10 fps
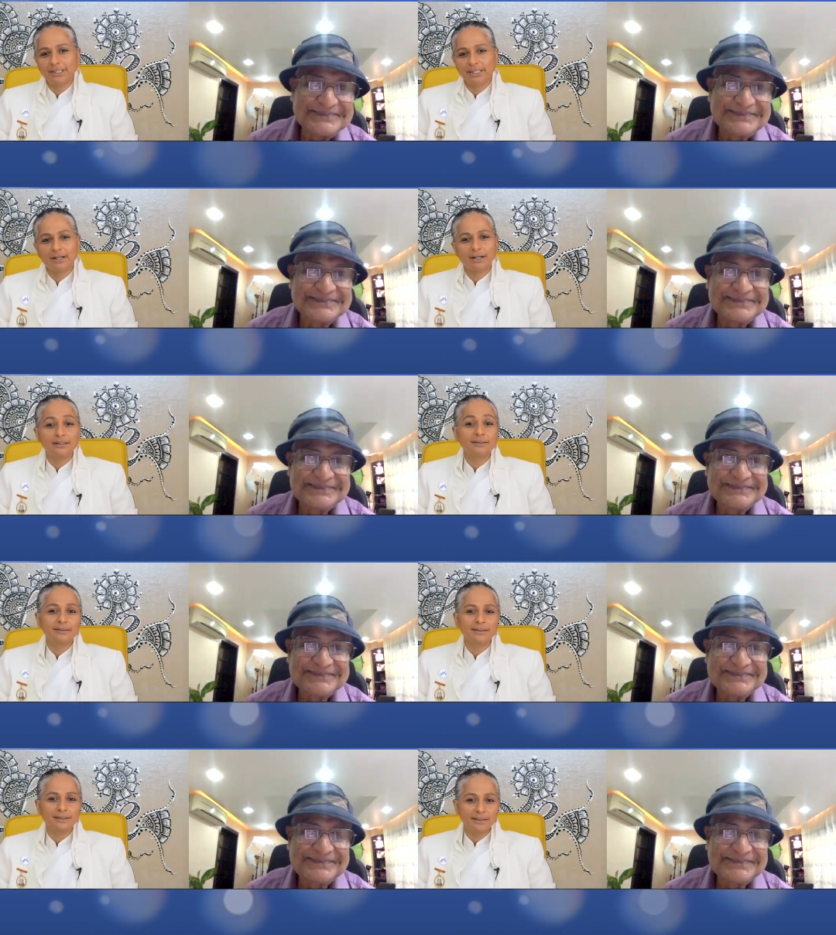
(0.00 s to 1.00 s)
Speaker 1: really are,
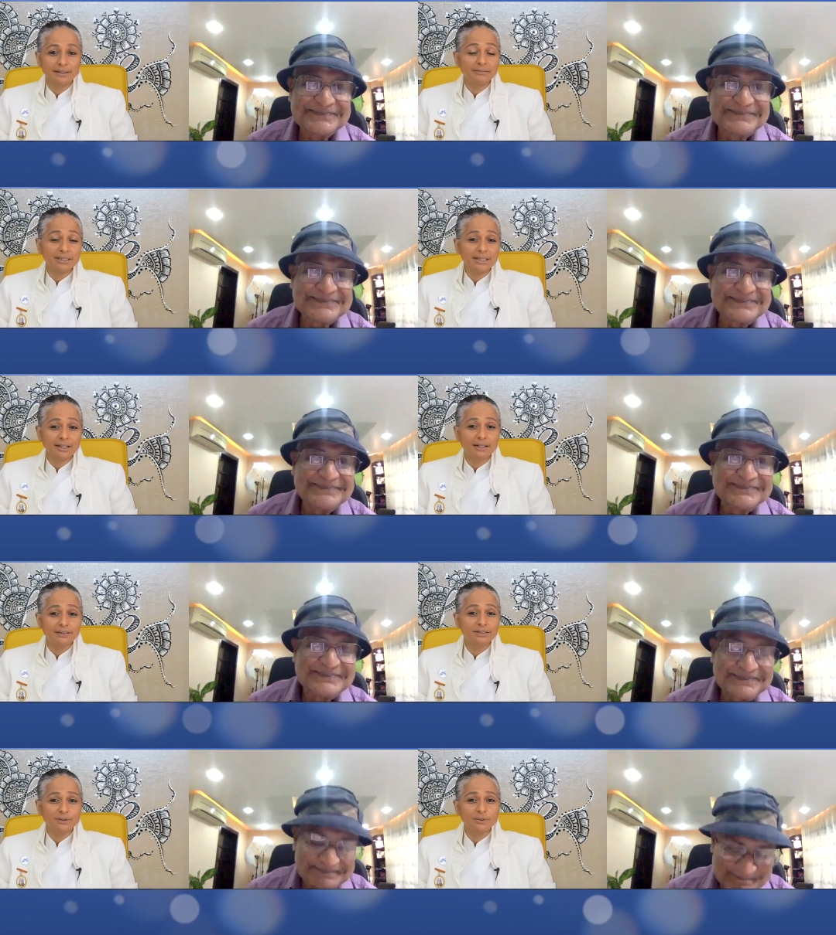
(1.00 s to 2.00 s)
that they really
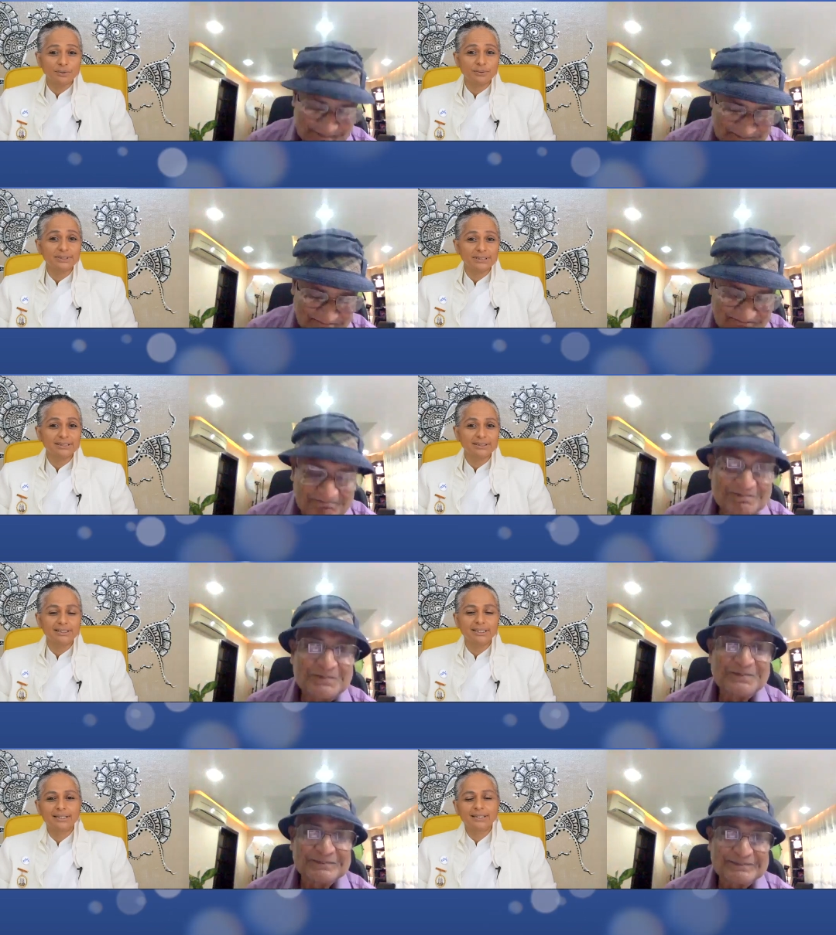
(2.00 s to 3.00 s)
are souls.
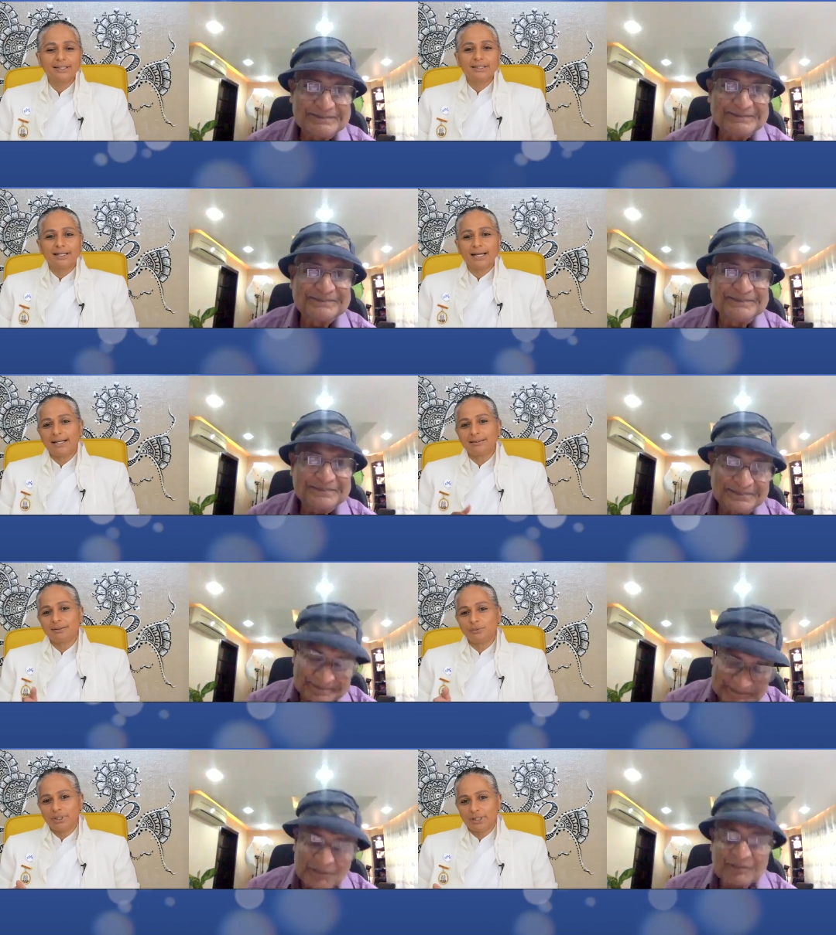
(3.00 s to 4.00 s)

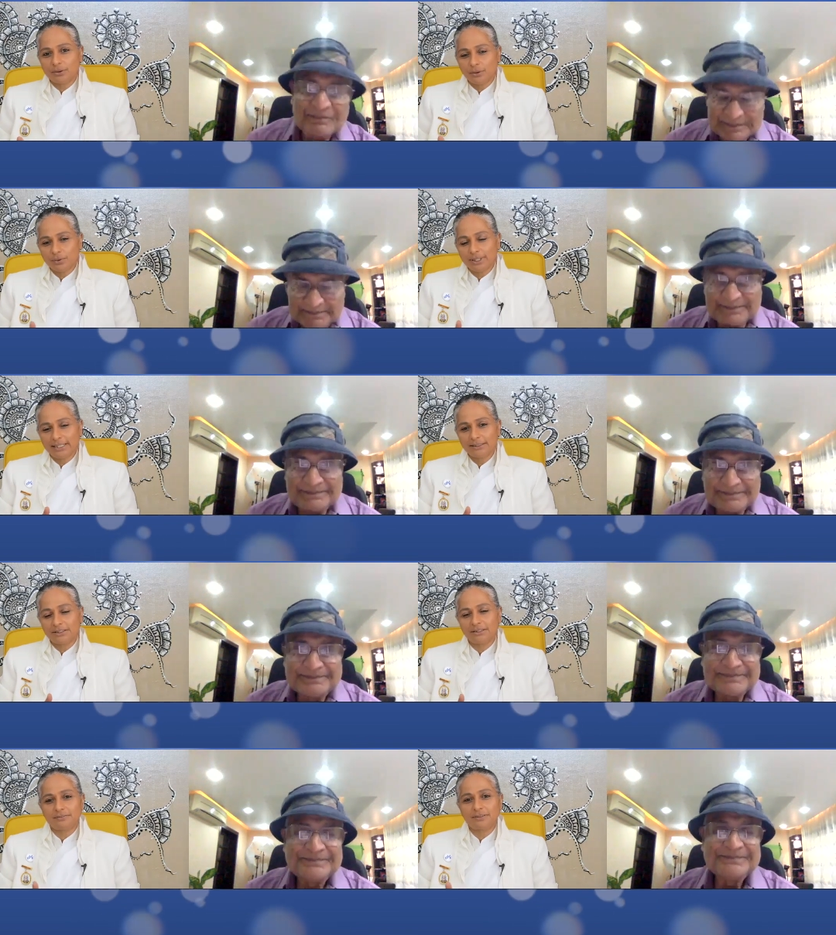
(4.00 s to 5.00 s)
And with the whole
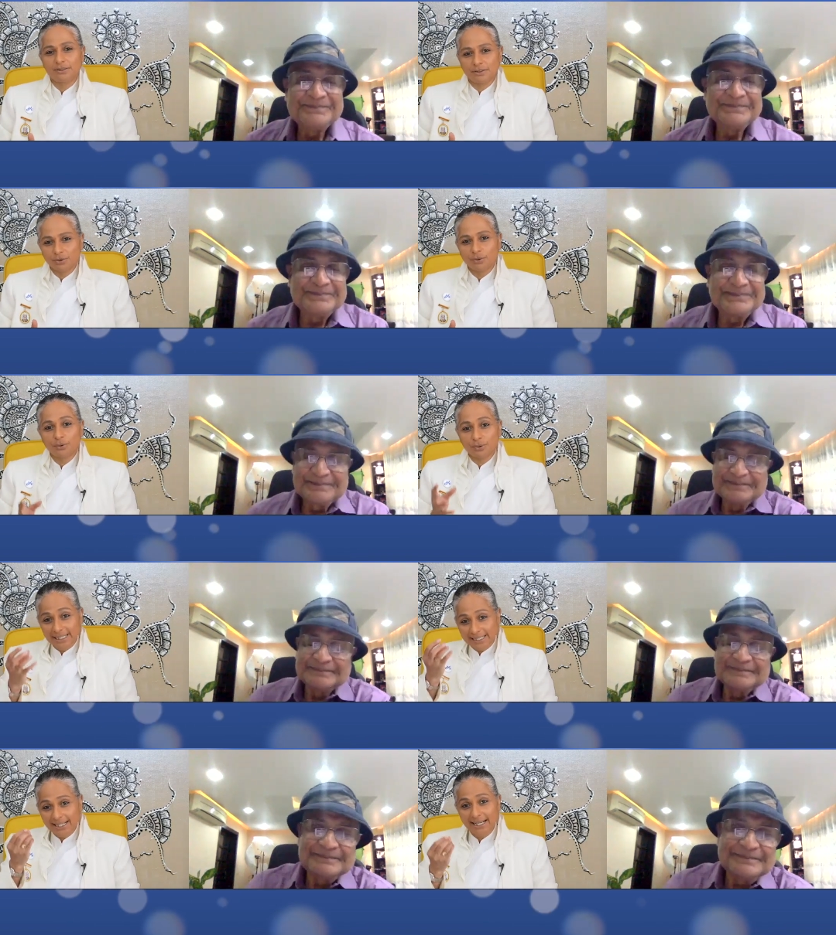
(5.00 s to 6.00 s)
energy of the soul
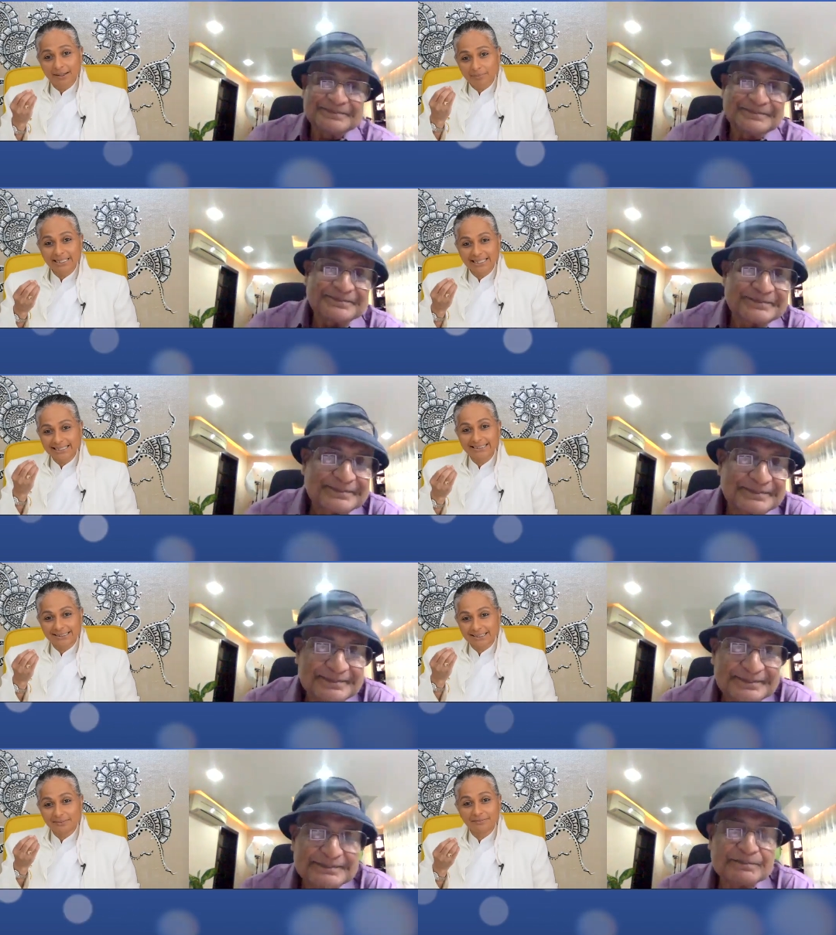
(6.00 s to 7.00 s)
inhabiting
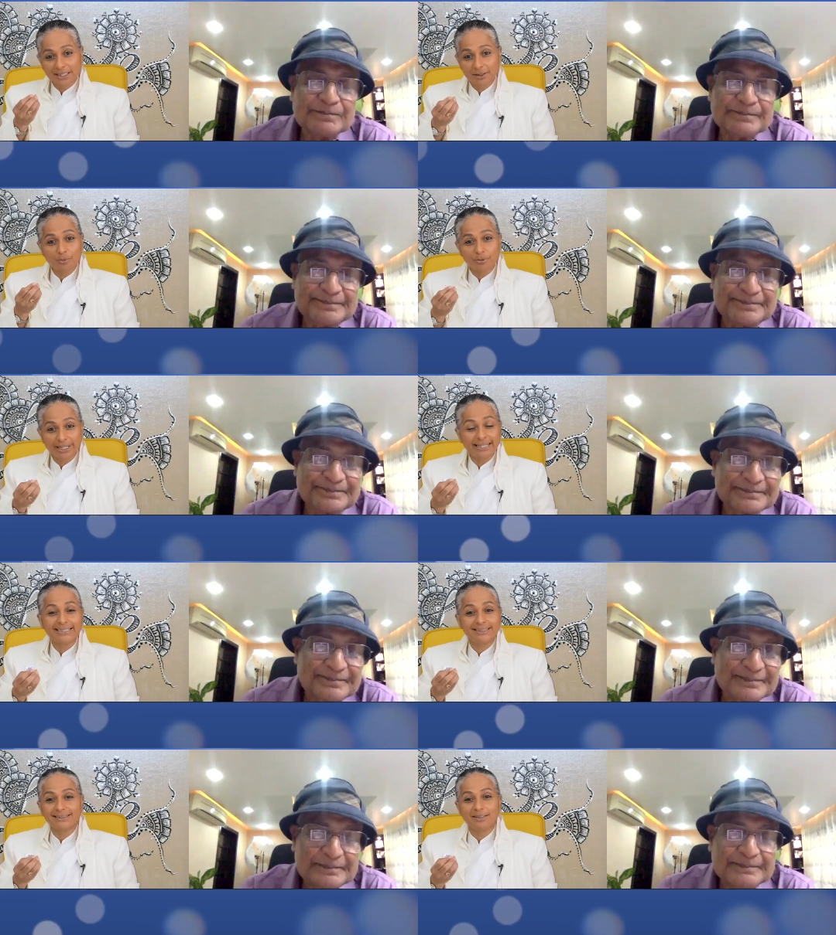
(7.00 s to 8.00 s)
itself in the
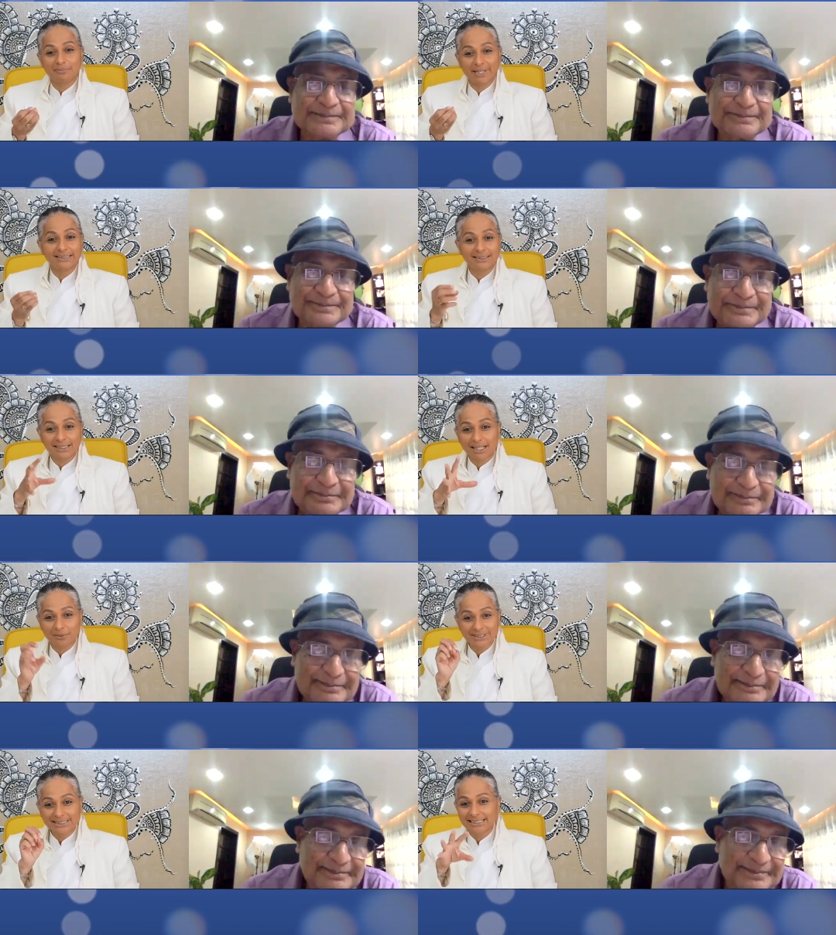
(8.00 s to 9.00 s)
brain, imagine
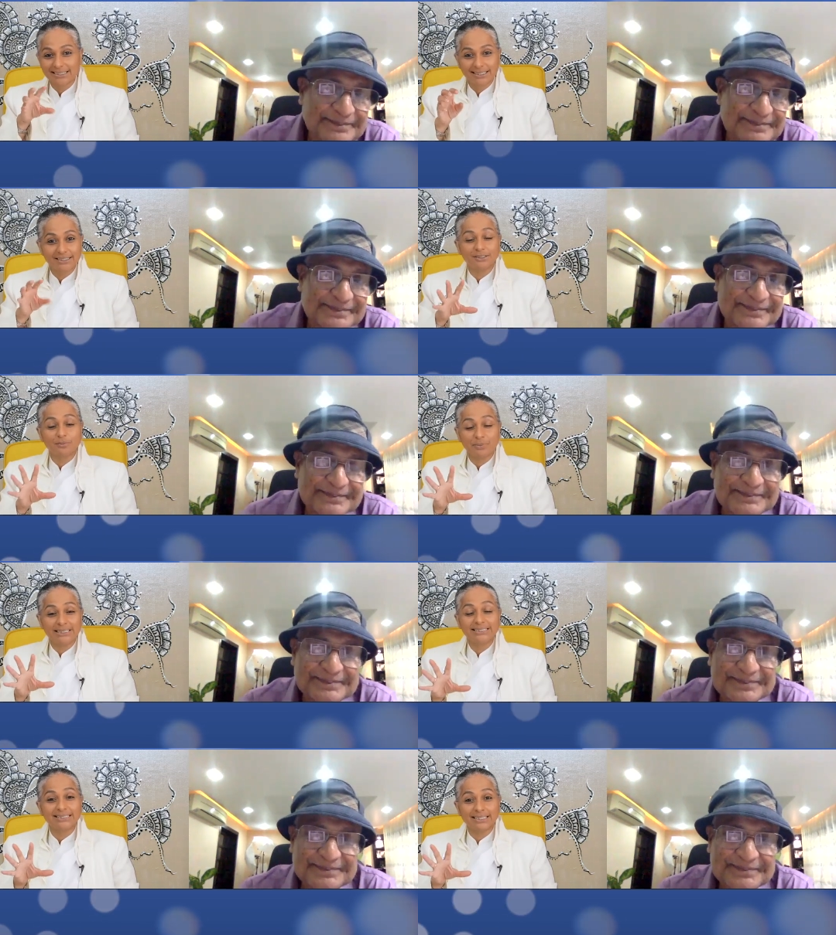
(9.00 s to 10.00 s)
how it's sending so
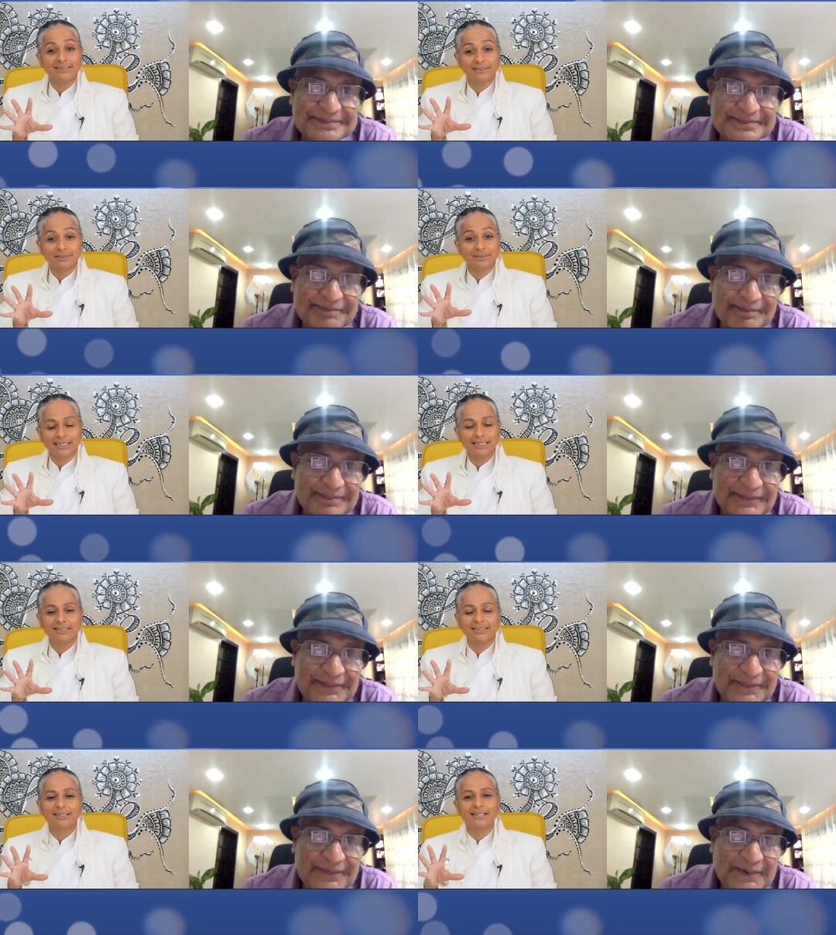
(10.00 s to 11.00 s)
many signals, right?
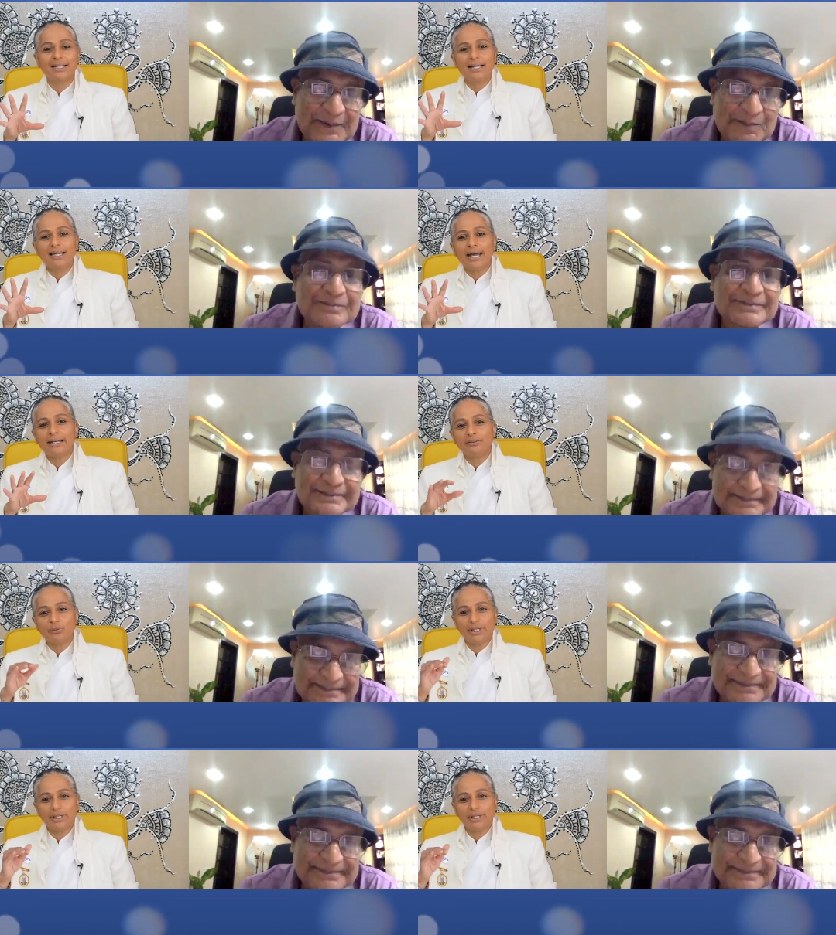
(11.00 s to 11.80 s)
And if